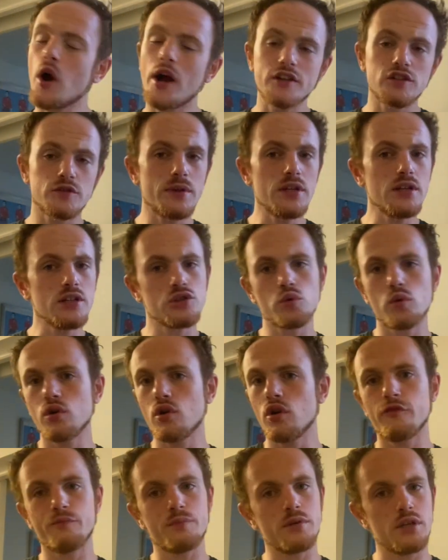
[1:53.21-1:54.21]
I speak to a
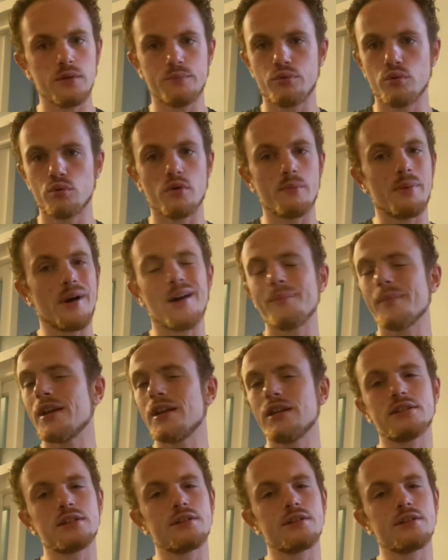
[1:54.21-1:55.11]
lot of people about many